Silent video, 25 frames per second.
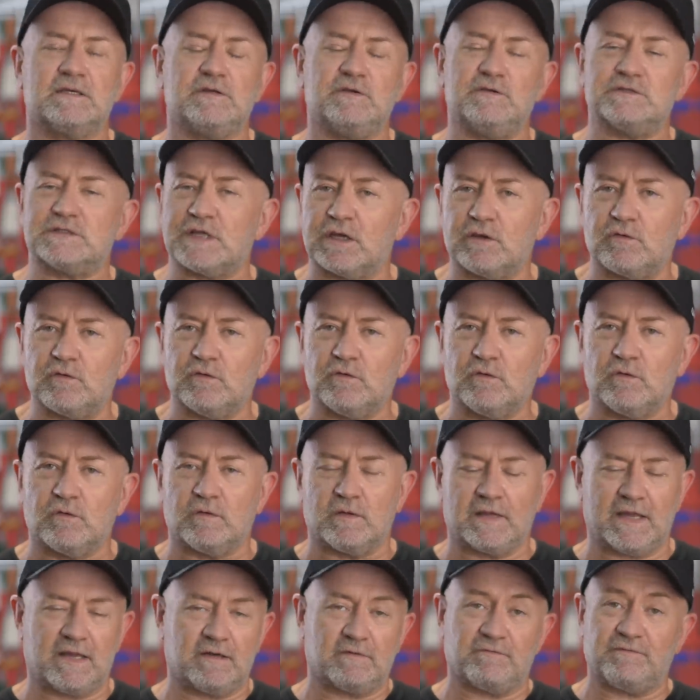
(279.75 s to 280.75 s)
using
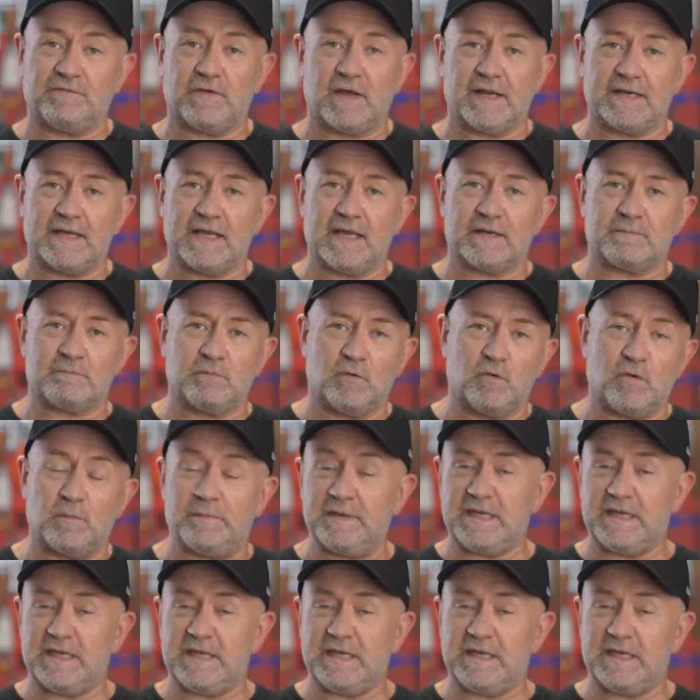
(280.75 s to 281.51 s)
Google and find out more.